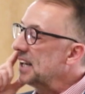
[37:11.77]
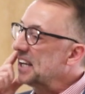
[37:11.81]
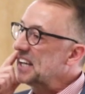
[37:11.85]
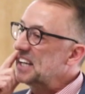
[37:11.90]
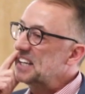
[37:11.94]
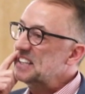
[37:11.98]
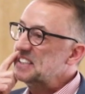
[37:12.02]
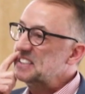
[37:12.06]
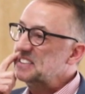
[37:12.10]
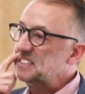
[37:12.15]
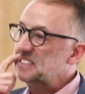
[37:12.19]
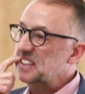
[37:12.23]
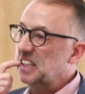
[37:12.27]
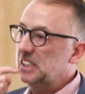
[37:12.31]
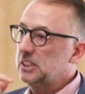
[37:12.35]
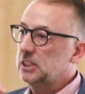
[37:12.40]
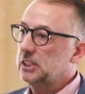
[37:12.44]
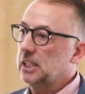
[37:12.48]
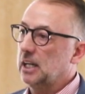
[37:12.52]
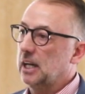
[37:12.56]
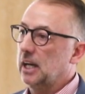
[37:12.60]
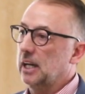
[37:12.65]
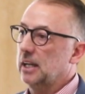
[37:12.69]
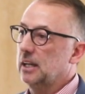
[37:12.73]
I'm going to get in the
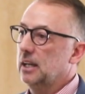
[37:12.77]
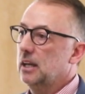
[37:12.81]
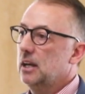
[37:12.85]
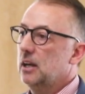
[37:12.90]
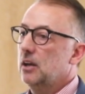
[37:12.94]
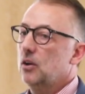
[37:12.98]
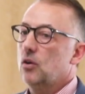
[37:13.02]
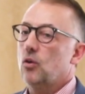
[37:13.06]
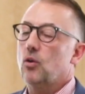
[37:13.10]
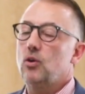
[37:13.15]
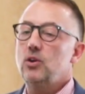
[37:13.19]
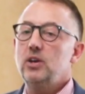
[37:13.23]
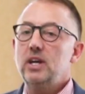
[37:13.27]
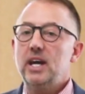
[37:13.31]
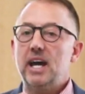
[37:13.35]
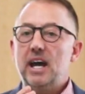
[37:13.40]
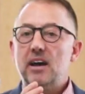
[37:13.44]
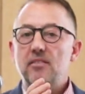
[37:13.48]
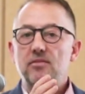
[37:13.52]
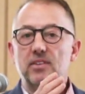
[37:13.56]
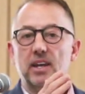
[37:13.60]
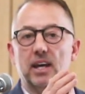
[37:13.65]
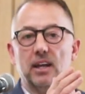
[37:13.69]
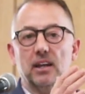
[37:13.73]
sunshine. Or
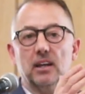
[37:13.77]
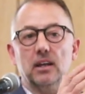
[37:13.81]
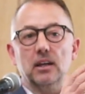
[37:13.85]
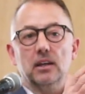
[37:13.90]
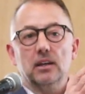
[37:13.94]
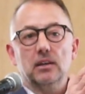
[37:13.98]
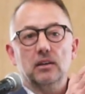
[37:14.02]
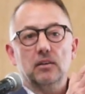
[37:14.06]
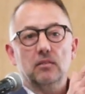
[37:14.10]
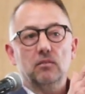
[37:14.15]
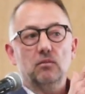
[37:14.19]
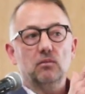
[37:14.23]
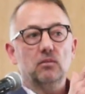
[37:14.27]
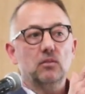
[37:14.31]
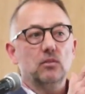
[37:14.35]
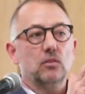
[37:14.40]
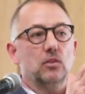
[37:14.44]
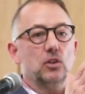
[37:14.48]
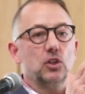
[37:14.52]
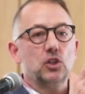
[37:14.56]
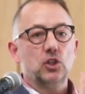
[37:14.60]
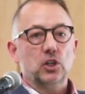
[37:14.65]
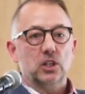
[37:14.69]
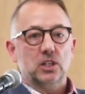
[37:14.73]
you have that
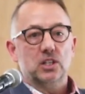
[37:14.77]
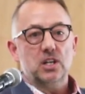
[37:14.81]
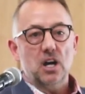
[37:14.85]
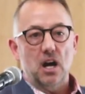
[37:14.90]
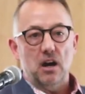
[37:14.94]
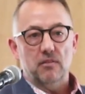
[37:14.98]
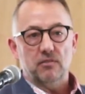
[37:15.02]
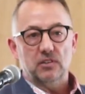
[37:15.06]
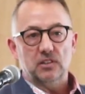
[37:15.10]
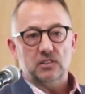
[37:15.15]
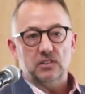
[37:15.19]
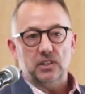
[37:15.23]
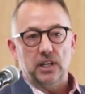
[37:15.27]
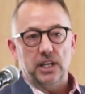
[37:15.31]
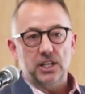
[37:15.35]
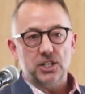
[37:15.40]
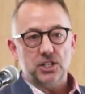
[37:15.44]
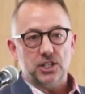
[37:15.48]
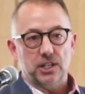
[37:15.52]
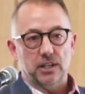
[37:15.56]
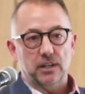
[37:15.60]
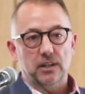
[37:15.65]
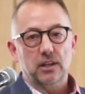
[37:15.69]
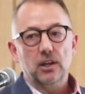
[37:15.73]
good
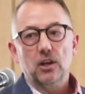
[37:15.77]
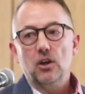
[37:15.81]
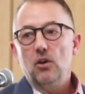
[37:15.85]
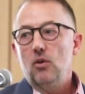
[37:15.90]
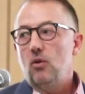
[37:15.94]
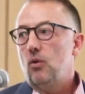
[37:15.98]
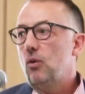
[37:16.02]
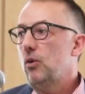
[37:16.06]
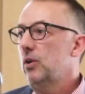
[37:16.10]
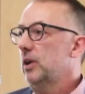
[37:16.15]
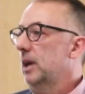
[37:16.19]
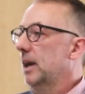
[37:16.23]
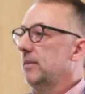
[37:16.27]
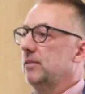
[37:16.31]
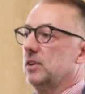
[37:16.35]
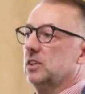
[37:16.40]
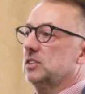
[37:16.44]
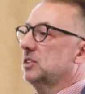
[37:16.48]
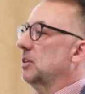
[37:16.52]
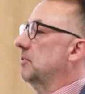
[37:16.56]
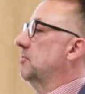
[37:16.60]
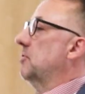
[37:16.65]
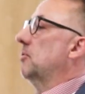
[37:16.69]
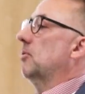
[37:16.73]
conversation. Or
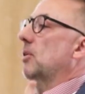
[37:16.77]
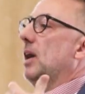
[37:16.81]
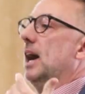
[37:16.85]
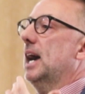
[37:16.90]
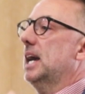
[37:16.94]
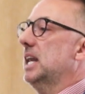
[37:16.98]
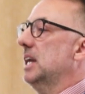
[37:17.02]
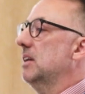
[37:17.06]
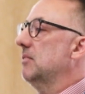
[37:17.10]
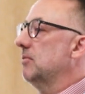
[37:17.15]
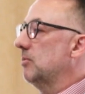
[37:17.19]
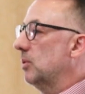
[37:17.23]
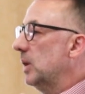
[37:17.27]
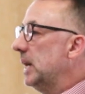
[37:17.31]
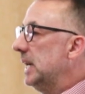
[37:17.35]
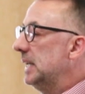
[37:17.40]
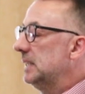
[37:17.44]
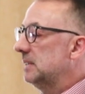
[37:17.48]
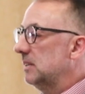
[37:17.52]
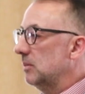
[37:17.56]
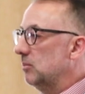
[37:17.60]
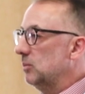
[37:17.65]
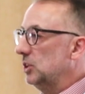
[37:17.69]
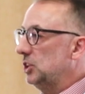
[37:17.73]
have, there's a variety of
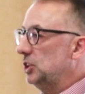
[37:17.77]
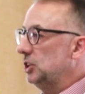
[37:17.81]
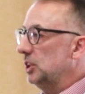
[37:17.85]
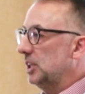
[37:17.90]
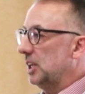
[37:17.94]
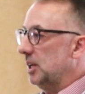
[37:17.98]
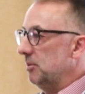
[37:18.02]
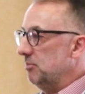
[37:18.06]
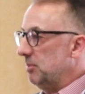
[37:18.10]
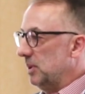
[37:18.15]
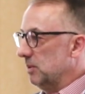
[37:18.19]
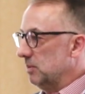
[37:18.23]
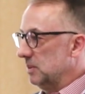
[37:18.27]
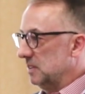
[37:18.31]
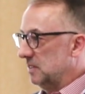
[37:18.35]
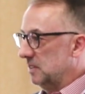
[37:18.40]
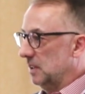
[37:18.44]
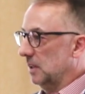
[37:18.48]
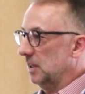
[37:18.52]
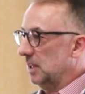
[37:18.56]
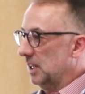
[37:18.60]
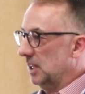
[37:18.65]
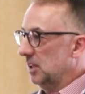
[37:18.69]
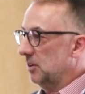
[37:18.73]
ways in which you can be
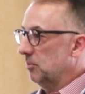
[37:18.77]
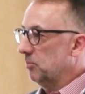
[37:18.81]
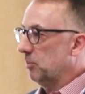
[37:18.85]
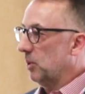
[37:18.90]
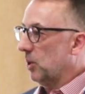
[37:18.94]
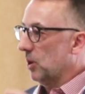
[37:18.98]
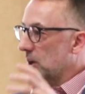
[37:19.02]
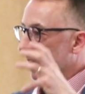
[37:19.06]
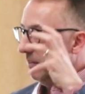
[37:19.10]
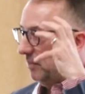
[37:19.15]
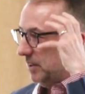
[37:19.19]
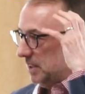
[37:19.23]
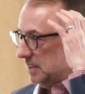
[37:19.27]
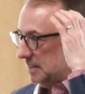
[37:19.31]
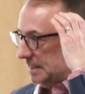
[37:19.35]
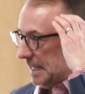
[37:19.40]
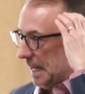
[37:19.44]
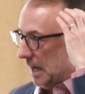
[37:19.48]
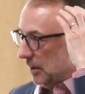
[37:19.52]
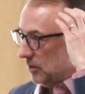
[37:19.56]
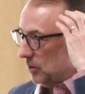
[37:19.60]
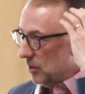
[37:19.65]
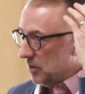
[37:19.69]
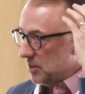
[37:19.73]
resilient. Part of it
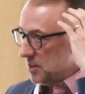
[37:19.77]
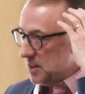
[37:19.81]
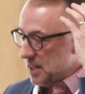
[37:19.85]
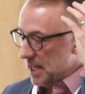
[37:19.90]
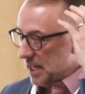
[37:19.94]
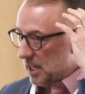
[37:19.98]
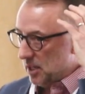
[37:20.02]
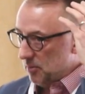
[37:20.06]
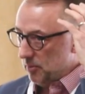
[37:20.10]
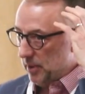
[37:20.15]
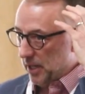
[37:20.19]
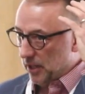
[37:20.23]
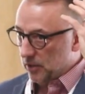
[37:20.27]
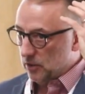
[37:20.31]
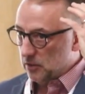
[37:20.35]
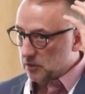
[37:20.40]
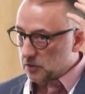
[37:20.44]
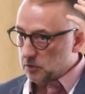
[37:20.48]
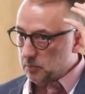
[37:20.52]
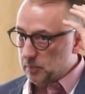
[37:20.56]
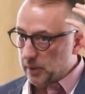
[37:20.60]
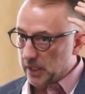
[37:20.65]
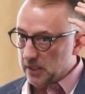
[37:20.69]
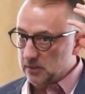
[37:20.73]
is how you think
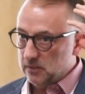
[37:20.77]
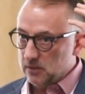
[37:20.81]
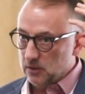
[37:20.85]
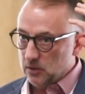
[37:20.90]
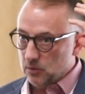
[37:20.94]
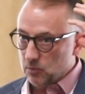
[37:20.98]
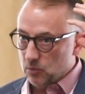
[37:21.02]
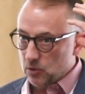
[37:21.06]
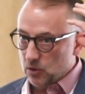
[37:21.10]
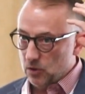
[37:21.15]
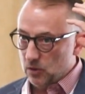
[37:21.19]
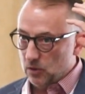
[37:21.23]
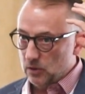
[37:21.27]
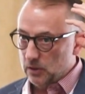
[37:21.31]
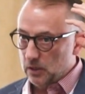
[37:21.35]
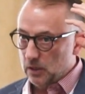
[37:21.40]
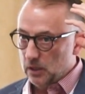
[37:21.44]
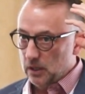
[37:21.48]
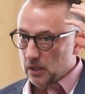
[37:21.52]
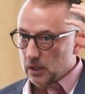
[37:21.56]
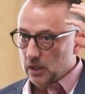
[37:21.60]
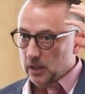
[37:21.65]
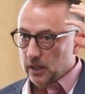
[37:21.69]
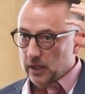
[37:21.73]
about your space in the
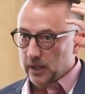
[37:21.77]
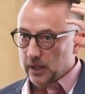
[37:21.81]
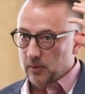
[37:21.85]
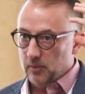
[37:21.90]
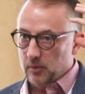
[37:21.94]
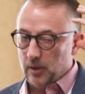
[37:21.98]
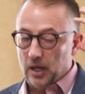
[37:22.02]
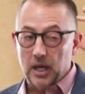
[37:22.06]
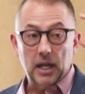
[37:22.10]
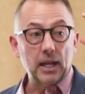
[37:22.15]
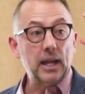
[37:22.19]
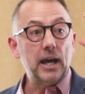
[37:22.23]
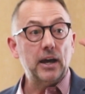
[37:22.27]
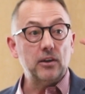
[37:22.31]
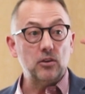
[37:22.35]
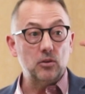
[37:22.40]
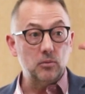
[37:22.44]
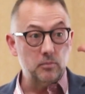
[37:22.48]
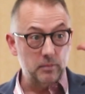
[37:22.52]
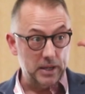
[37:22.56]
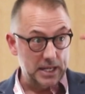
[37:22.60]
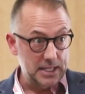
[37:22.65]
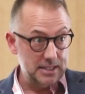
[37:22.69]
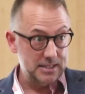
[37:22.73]
world and, and
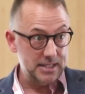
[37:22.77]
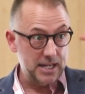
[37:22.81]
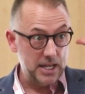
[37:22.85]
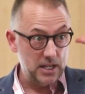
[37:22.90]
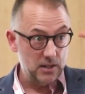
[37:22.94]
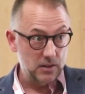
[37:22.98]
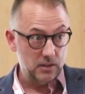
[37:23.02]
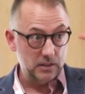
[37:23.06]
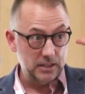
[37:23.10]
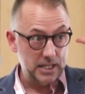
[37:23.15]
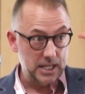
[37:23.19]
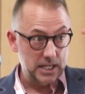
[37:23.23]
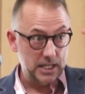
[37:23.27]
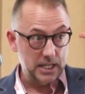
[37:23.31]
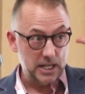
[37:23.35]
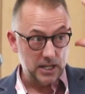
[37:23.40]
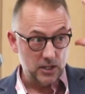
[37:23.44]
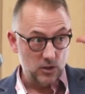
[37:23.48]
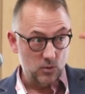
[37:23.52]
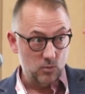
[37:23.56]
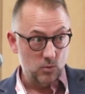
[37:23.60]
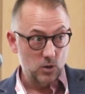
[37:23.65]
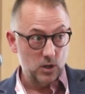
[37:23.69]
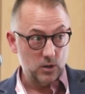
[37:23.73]
how you meditate on
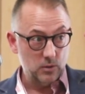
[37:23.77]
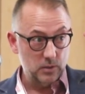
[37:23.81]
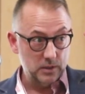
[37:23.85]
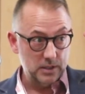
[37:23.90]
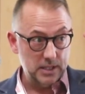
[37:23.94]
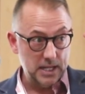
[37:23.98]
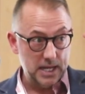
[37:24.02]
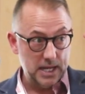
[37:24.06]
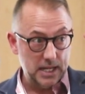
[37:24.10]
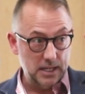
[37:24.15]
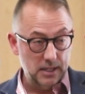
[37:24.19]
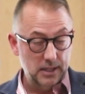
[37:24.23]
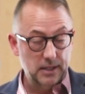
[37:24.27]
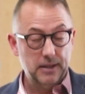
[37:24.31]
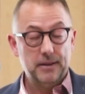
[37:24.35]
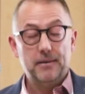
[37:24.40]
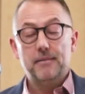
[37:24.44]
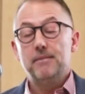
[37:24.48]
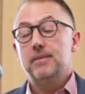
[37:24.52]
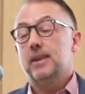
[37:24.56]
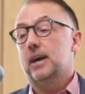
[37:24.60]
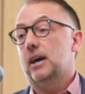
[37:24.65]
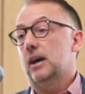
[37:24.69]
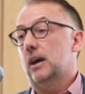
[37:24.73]
that and how you work with that.
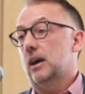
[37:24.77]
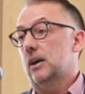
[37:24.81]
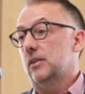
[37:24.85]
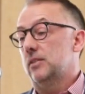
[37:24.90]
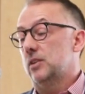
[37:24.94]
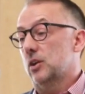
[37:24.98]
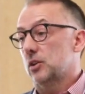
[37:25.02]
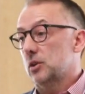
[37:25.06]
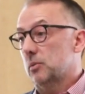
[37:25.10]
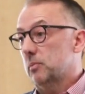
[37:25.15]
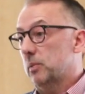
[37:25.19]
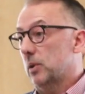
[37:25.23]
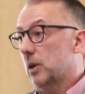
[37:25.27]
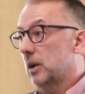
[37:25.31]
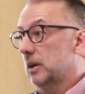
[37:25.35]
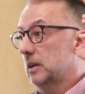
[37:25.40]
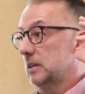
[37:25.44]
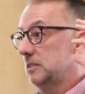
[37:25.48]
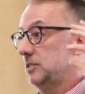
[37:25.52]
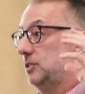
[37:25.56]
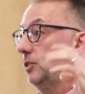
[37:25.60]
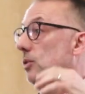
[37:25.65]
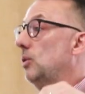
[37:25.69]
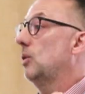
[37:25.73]
Uh, the other
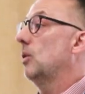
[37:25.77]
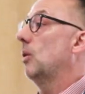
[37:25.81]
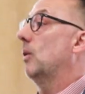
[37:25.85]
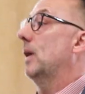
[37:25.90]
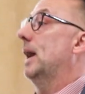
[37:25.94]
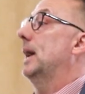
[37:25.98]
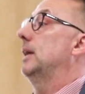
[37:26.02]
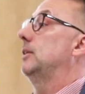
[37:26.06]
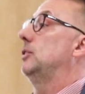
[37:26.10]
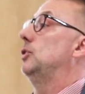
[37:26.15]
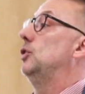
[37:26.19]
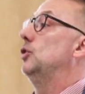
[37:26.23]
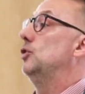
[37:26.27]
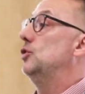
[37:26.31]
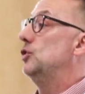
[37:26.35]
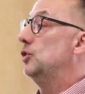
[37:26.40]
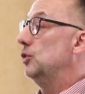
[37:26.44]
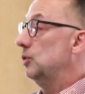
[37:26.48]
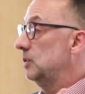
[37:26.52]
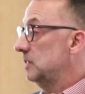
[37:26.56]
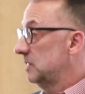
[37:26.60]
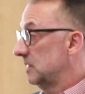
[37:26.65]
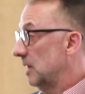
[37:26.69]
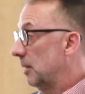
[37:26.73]
part is you go out and you
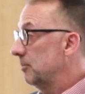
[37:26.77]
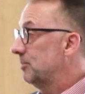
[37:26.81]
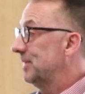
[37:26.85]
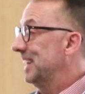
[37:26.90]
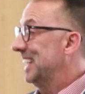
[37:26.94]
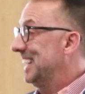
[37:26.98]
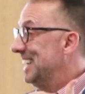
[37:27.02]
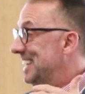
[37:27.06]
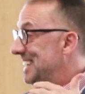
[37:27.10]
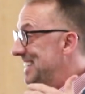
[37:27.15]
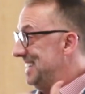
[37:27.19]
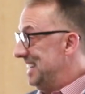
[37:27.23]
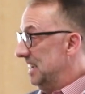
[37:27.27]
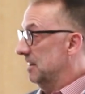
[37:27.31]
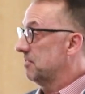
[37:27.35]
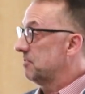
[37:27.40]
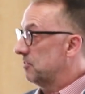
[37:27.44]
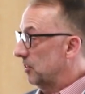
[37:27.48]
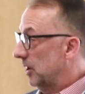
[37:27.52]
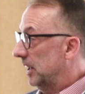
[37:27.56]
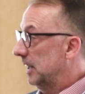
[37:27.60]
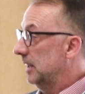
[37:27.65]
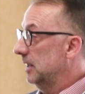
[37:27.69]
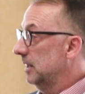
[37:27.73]
do something
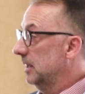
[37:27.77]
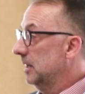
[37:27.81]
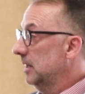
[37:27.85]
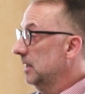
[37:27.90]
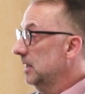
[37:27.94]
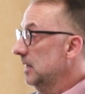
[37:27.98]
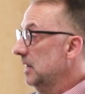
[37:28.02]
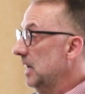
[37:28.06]
different.